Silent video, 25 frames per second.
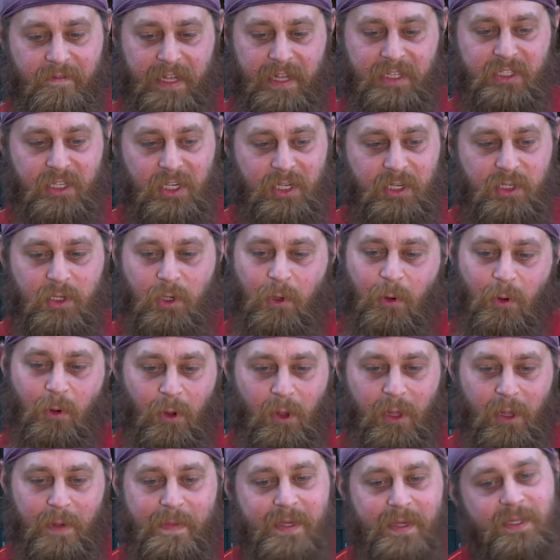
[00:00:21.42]
fencing
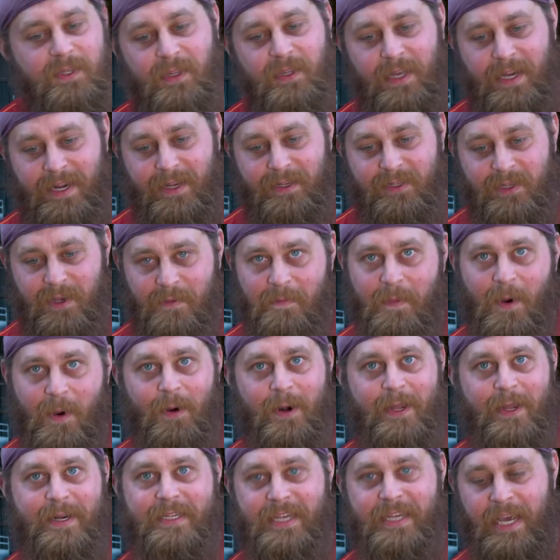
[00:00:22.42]
tool and miscellaneous
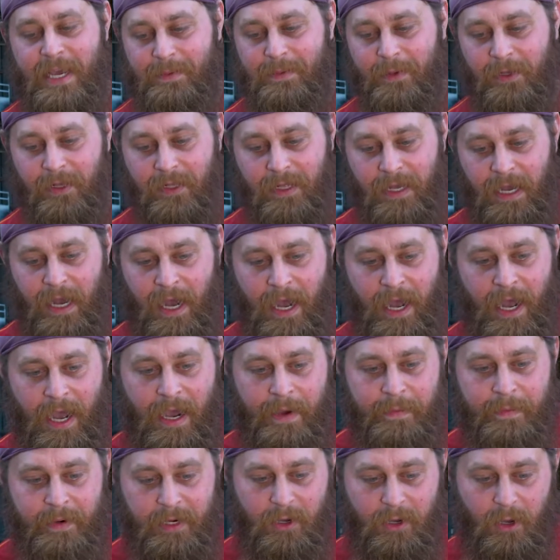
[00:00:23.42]
component table.
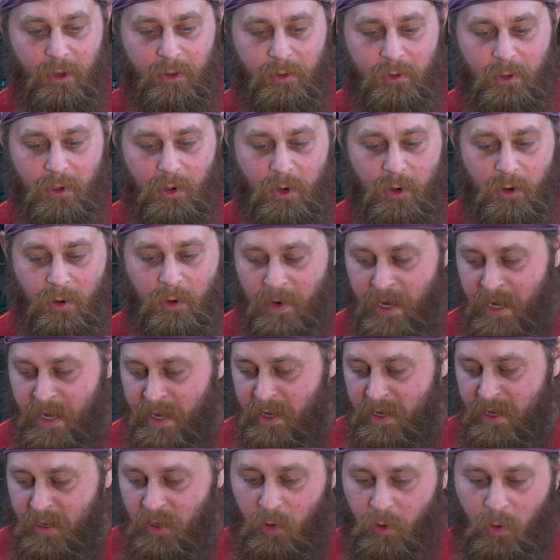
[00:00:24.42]
I'm going to go through
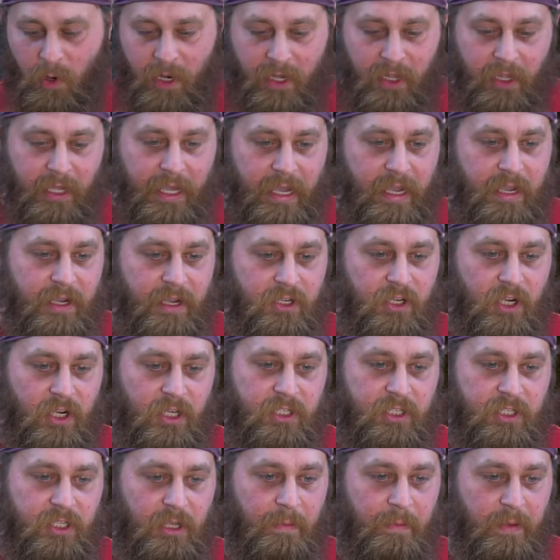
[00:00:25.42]
quickly
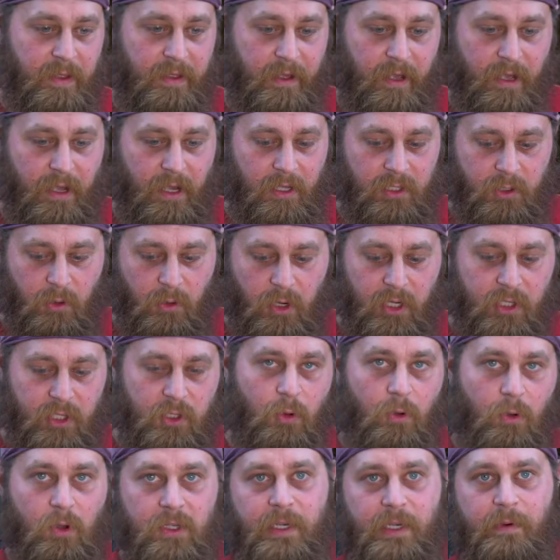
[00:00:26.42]
just some of the assorted
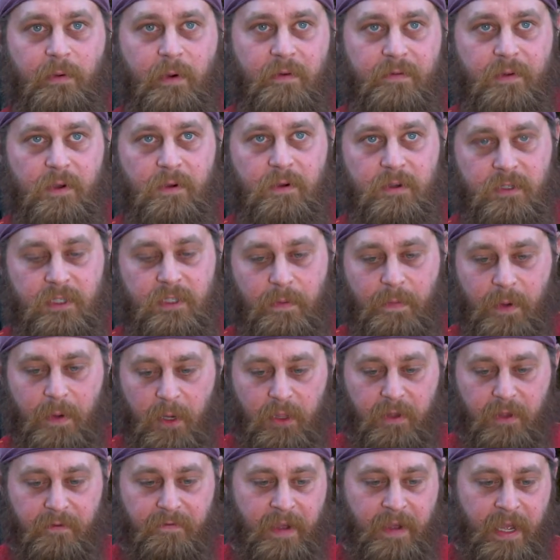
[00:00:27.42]
tools that we've used to
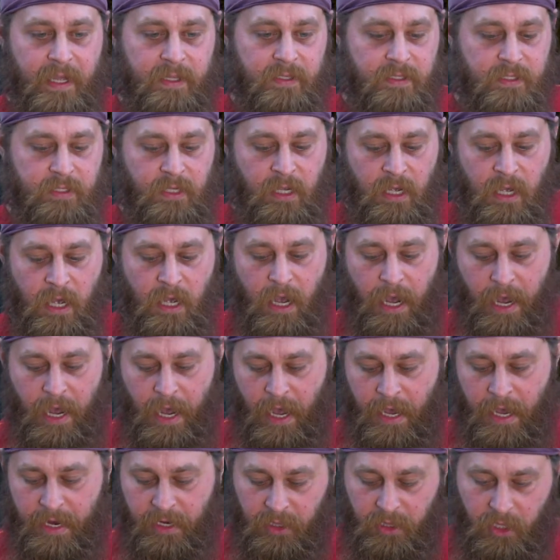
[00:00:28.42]
build the fence in
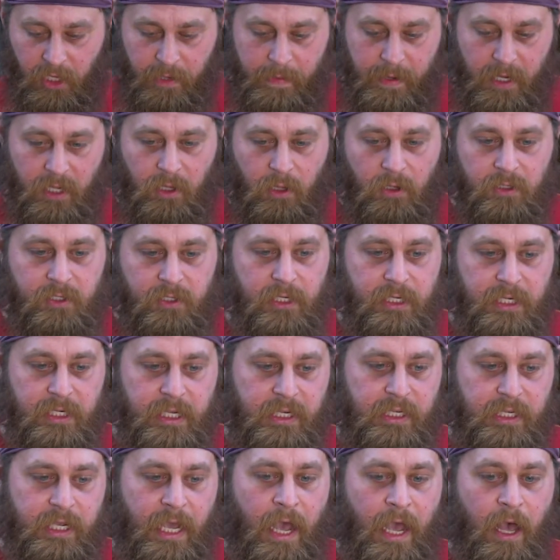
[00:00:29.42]
a little bit closer
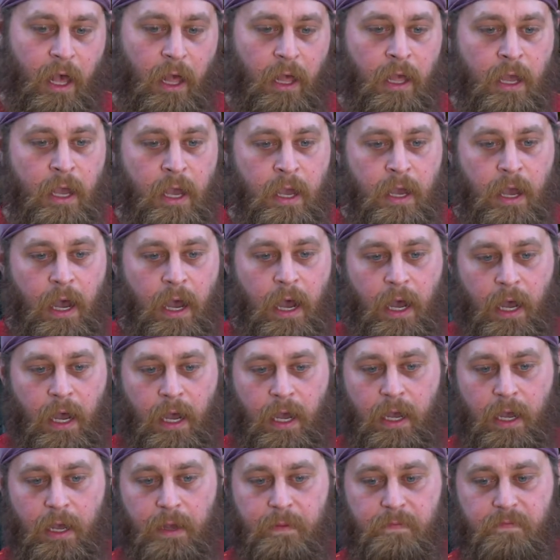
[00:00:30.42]
detail.
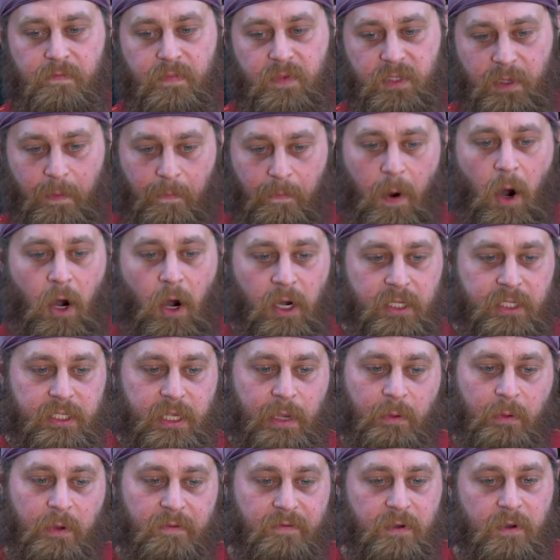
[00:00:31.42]
Some parts
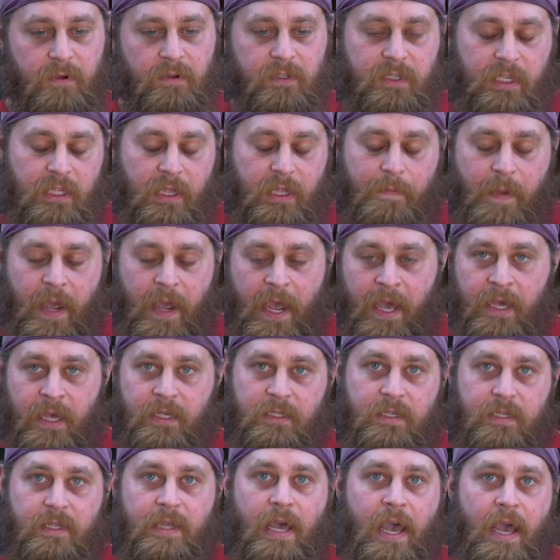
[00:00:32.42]
that we've used in the
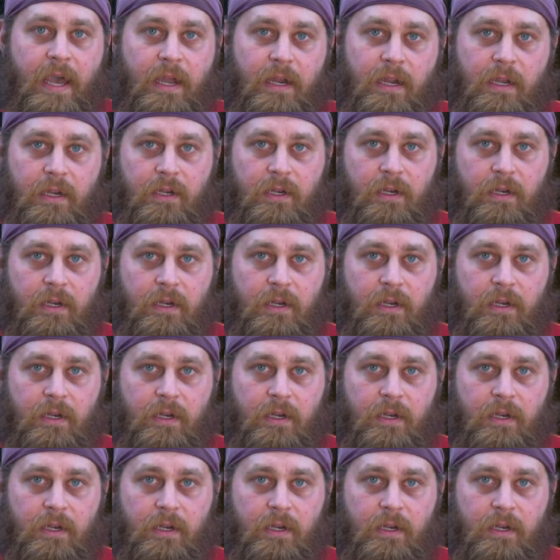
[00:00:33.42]
past that